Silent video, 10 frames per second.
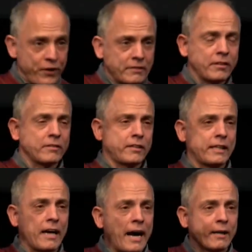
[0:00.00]
This is the
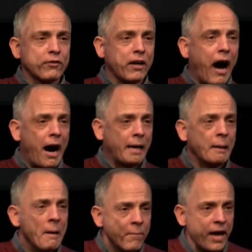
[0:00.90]
kind of
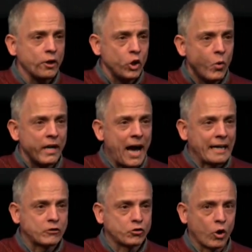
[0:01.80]
God that you and I
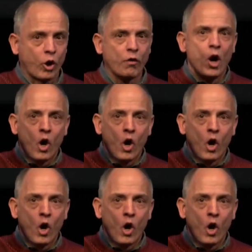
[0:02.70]
serve,